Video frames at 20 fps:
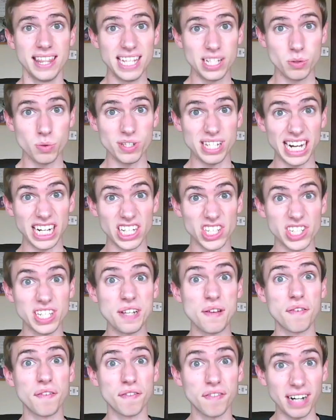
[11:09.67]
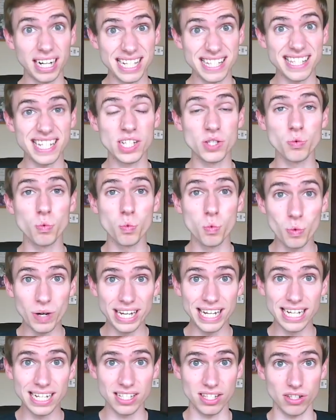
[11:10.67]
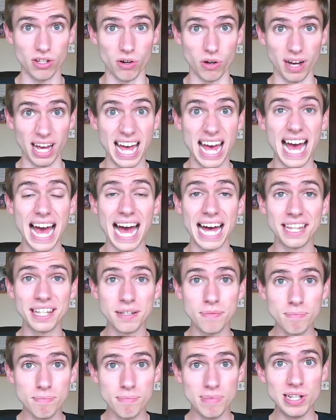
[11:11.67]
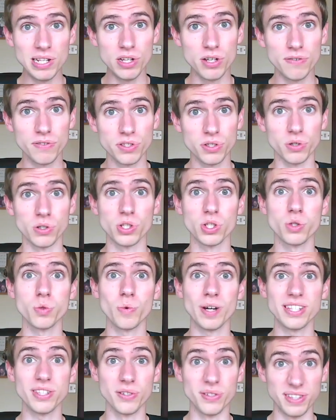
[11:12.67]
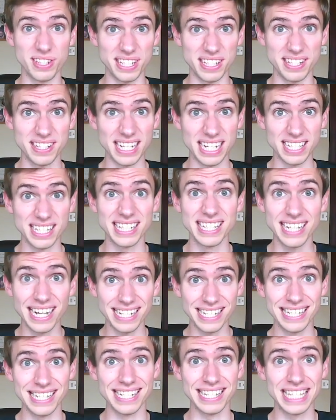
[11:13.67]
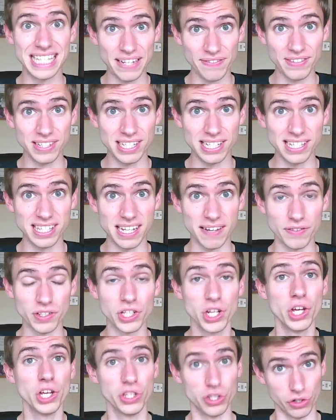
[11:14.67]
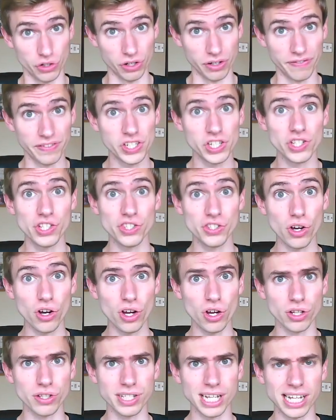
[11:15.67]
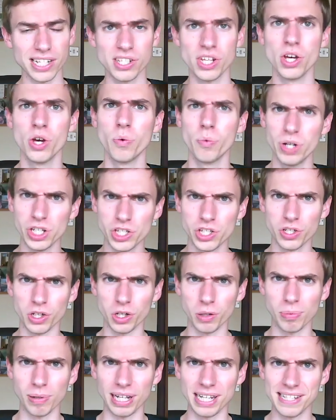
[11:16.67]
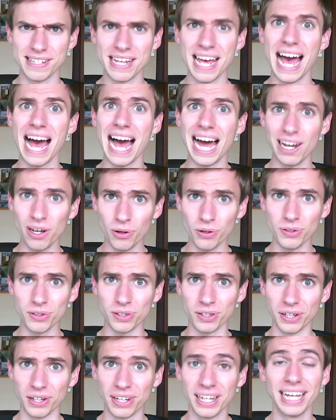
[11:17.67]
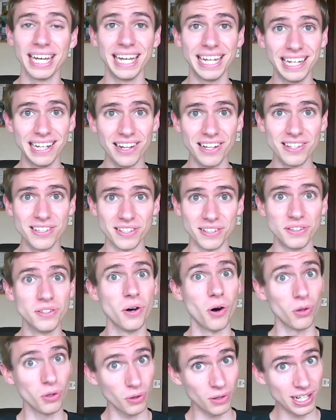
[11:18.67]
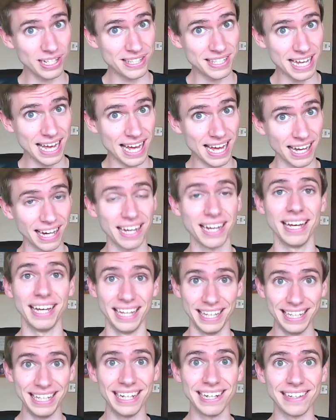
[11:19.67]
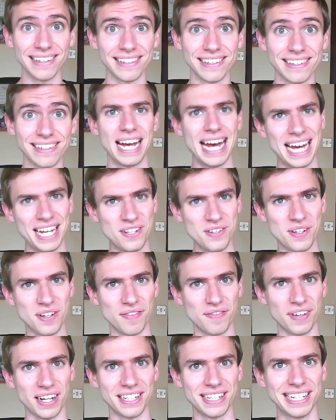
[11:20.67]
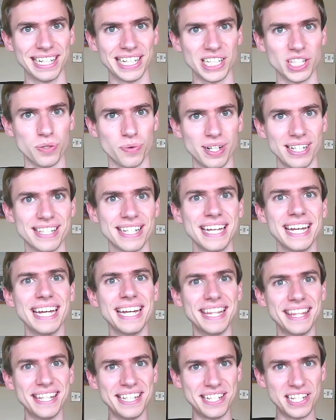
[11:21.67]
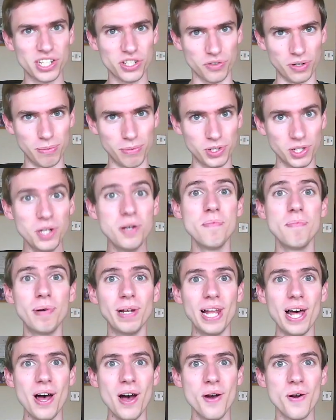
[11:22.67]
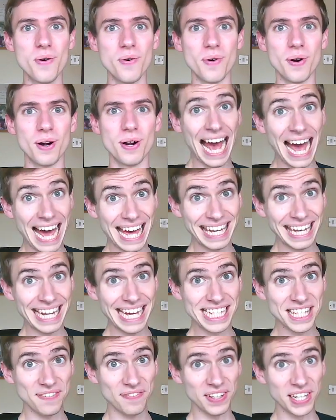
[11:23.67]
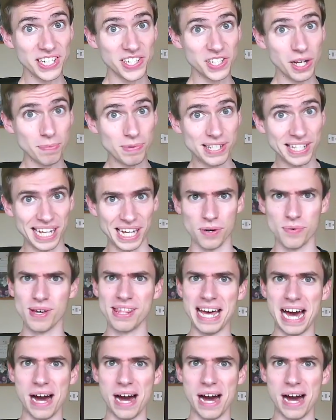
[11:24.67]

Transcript: This was actually France's winning song at the 1977 Eurovision Song Contest, which took place à Londres, in London, en Angleterre, in England. And you can find a link to it in the description below. And let's finish up today with